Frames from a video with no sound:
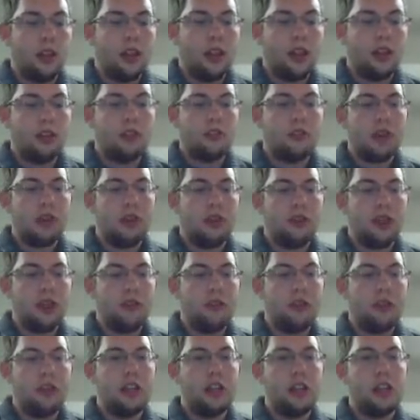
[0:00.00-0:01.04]
in a
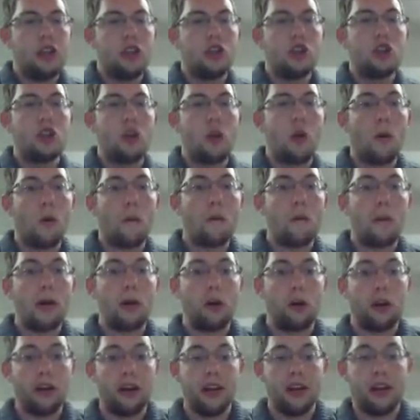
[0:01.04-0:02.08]
relatively short
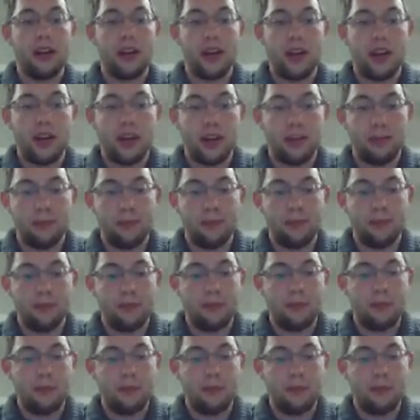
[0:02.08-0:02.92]
period of time,